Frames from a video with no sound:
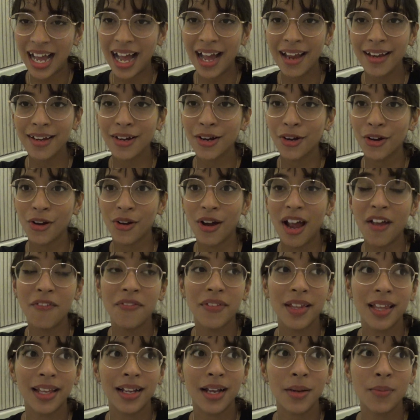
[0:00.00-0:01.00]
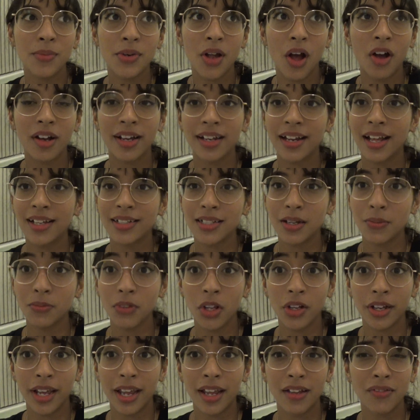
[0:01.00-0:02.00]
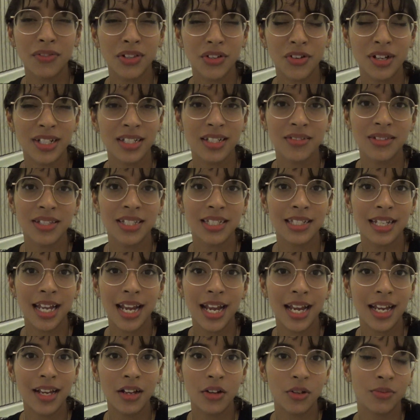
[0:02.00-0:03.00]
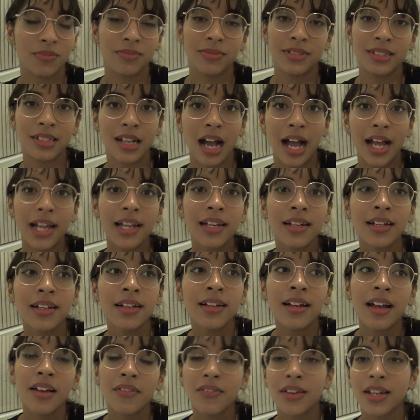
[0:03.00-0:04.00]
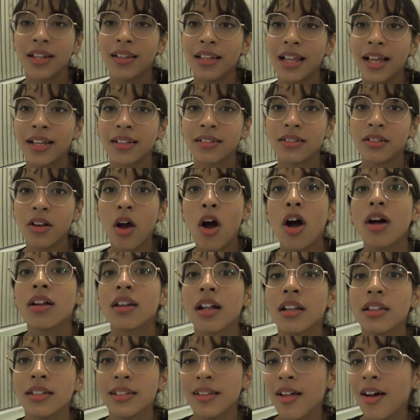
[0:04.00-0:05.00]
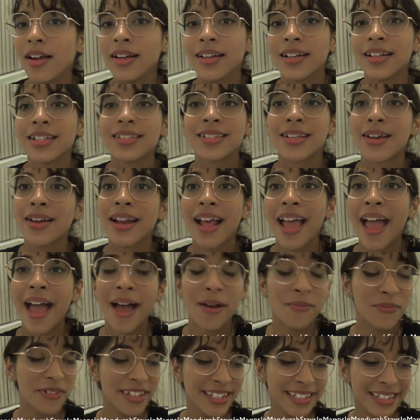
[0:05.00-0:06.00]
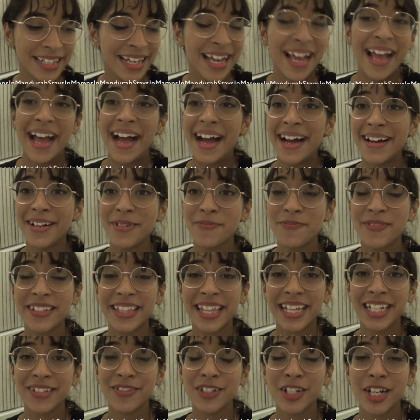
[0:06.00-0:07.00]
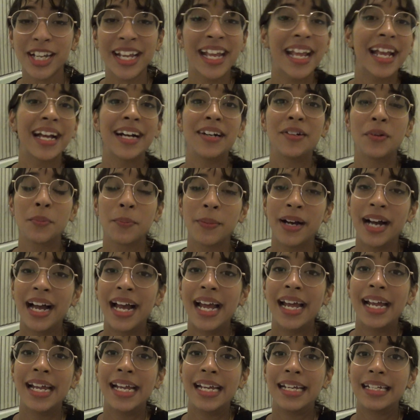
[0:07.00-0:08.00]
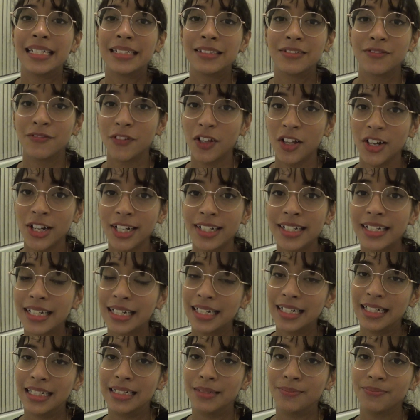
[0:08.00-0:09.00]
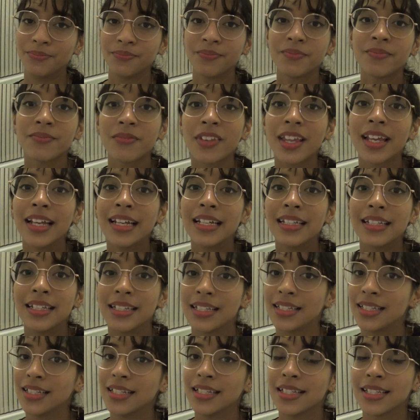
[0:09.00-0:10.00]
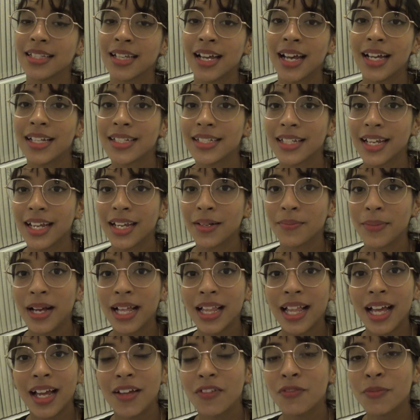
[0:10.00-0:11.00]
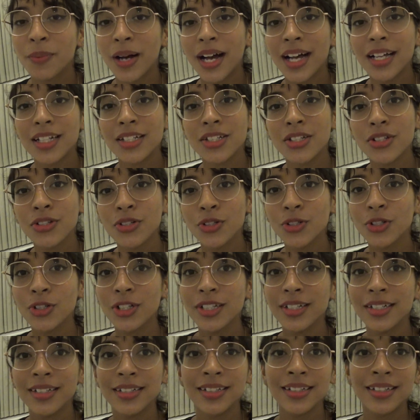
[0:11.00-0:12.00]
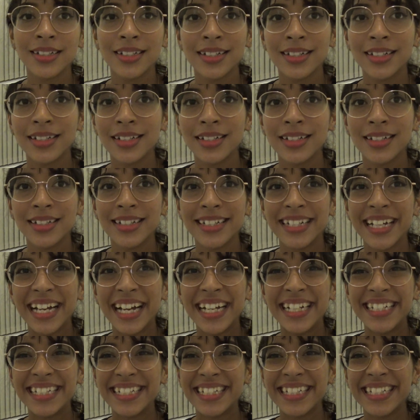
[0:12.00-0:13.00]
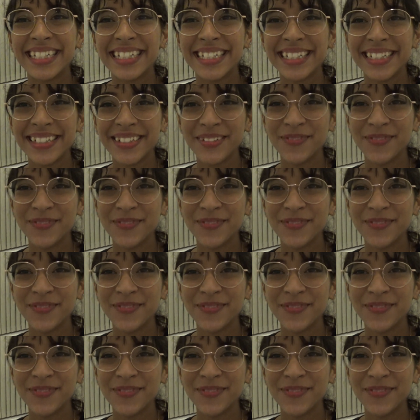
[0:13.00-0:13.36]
I don't know, I feel like I'm not gonna end up vlogging for the rest of the day or night. I feel like not a lot is gonna happen. But thanks for checking out my vlog. This is A Day in My Life part 2 ended.